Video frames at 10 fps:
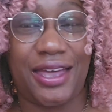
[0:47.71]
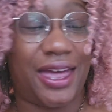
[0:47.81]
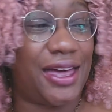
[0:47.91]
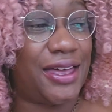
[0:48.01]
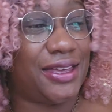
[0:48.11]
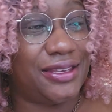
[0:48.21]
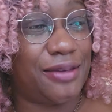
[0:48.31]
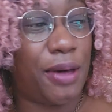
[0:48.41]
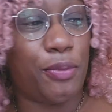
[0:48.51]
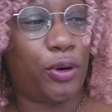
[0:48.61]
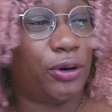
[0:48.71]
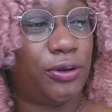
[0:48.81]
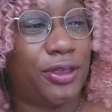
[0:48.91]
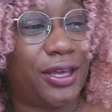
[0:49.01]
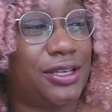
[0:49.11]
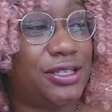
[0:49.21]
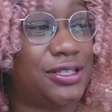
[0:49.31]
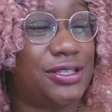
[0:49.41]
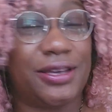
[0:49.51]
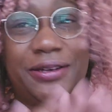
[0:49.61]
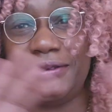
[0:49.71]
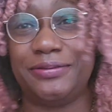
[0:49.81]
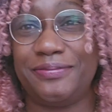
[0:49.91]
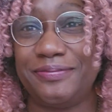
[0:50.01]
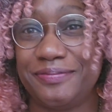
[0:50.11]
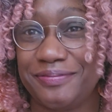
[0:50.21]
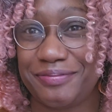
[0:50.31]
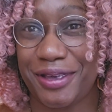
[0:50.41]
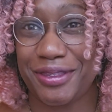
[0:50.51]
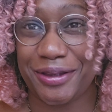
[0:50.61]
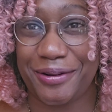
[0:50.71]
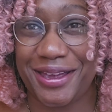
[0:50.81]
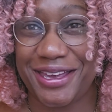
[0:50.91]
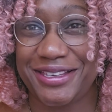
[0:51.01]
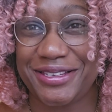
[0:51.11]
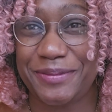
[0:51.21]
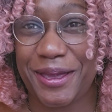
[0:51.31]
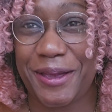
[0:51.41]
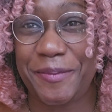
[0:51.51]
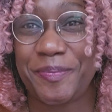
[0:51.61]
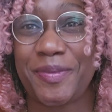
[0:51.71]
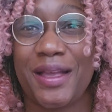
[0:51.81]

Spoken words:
and Mamoru thing just so annoying to me.